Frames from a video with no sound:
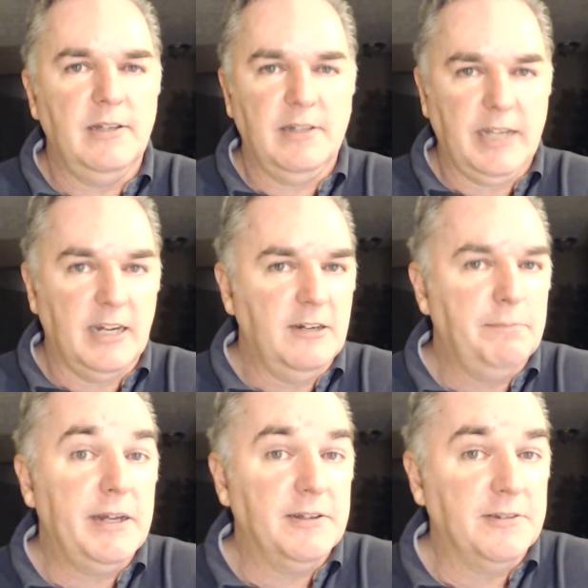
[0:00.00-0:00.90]
kind of
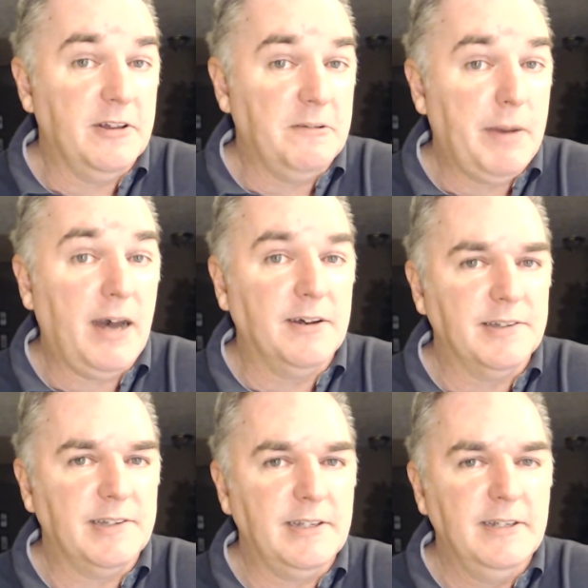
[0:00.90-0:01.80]
depends on the
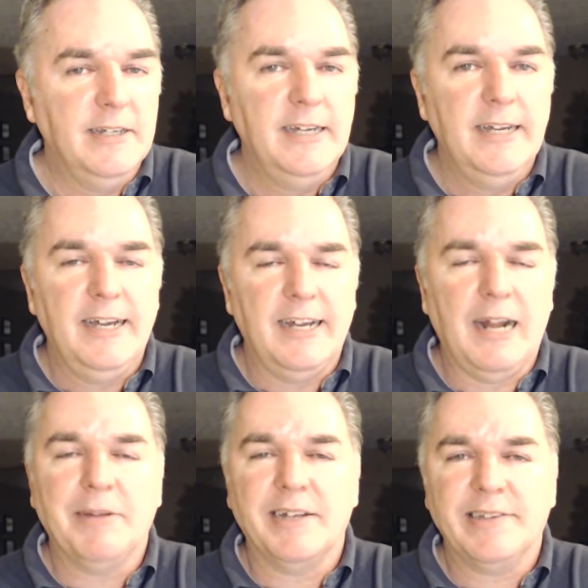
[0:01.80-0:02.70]
policy. And
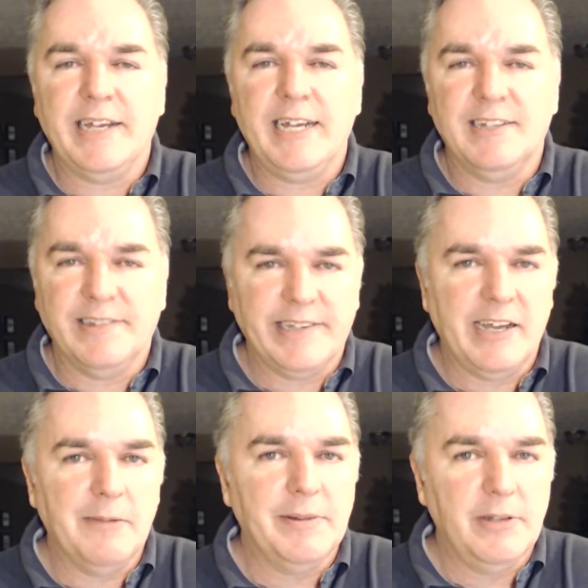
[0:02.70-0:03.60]
I'm not saying that
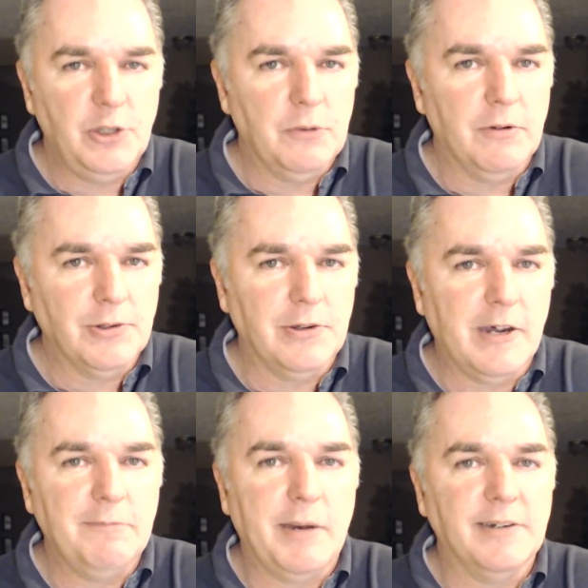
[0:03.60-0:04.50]
some universal
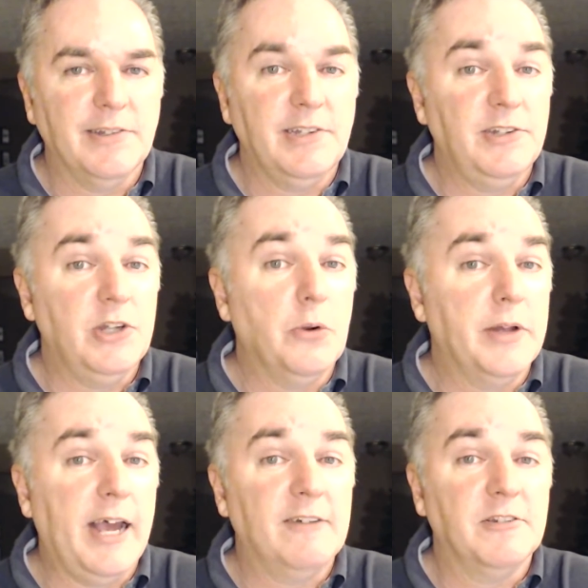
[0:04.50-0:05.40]
life policies don't
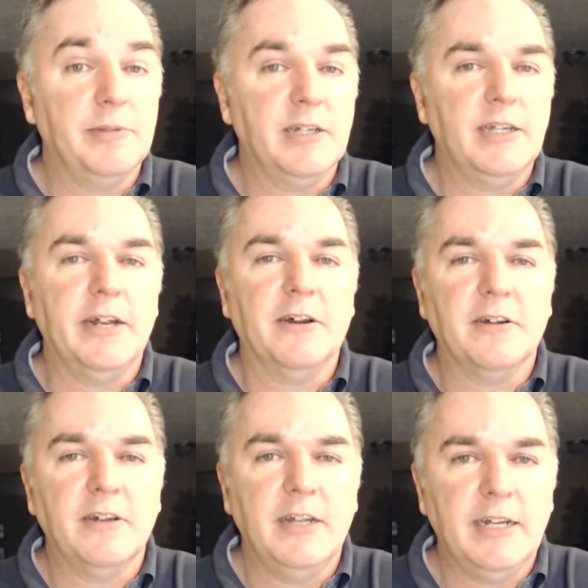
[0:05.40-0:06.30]
have some
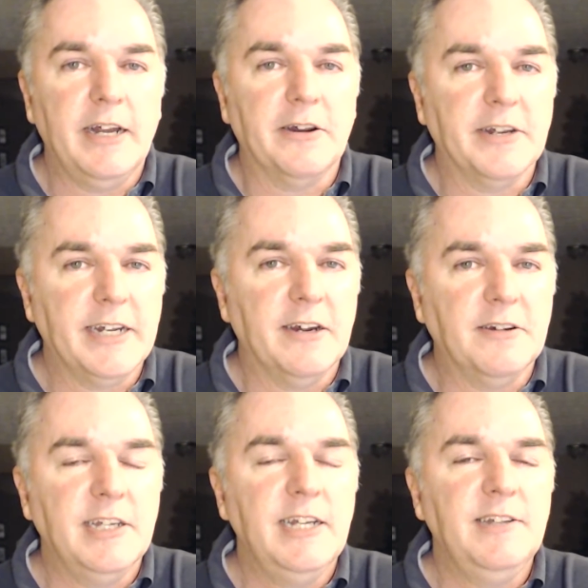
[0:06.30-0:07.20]
inherent
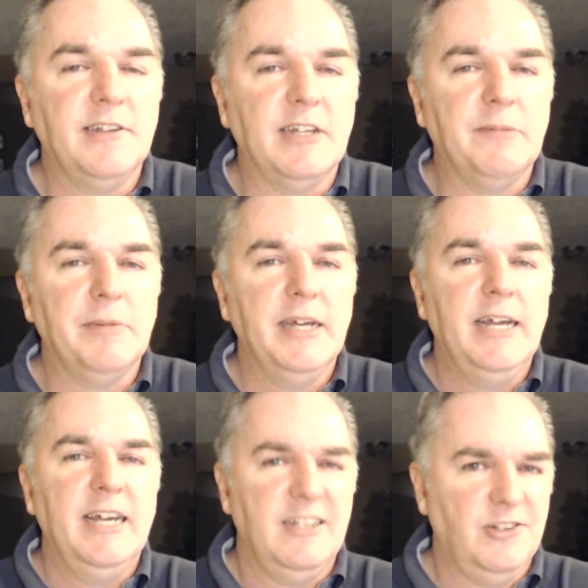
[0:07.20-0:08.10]
guarantees in them.
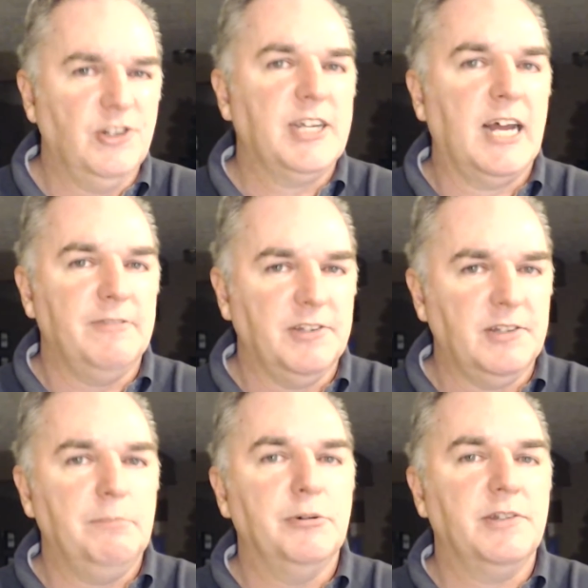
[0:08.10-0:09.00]
It's just kind of a
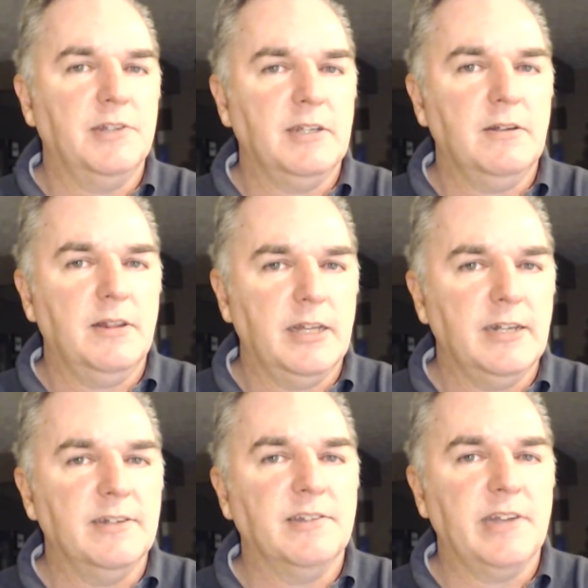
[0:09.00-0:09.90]
simplistic
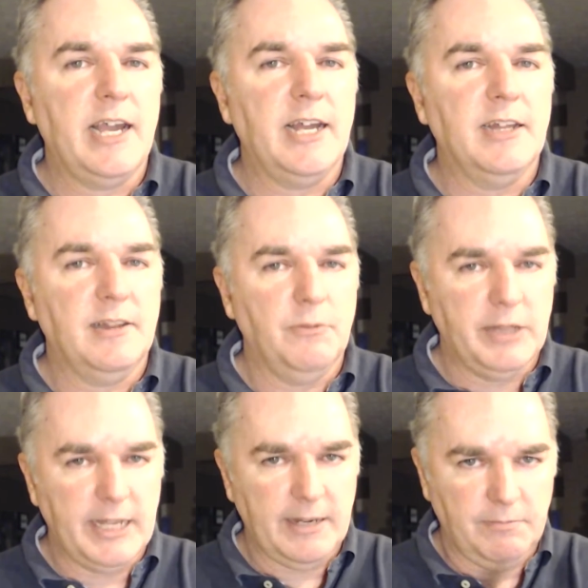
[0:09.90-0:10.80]
thing to say that
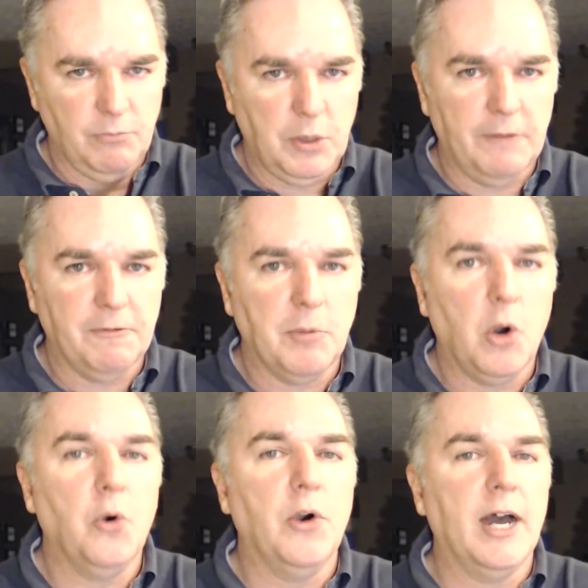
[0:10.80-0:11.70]
when they went from
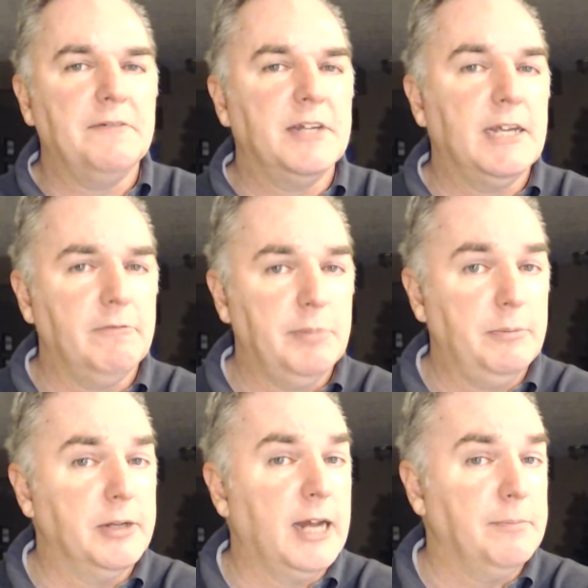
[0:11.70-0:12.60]
whole life to giving
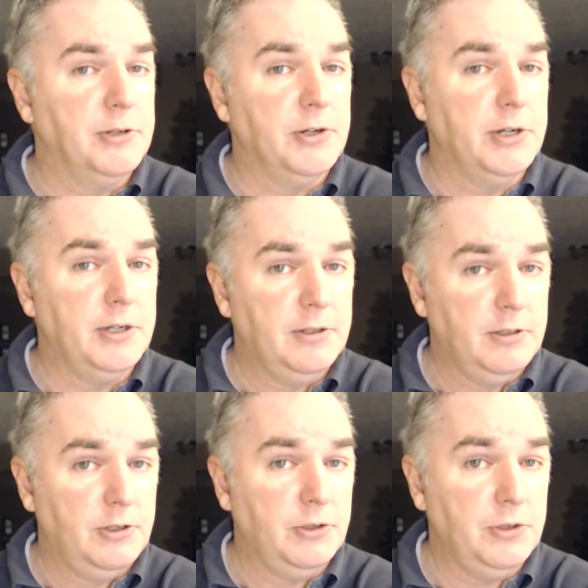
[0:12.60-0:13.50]
people an
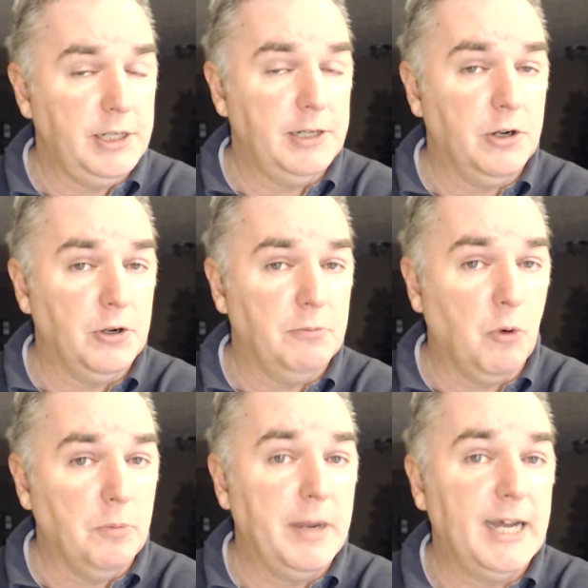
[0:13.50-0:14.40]
opportunity to earn
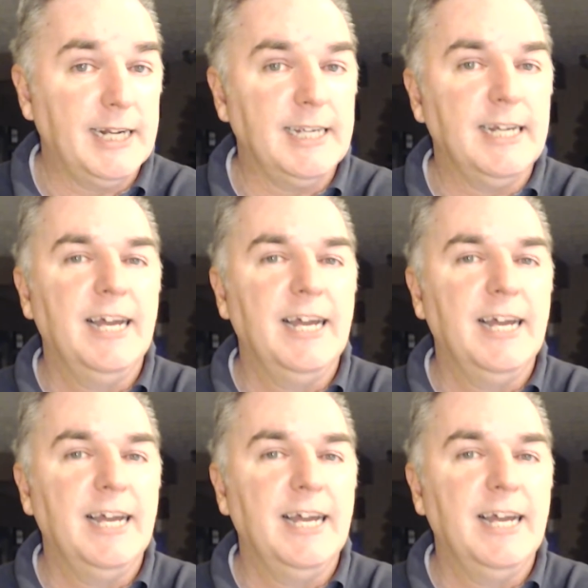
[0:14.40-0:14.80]
more money,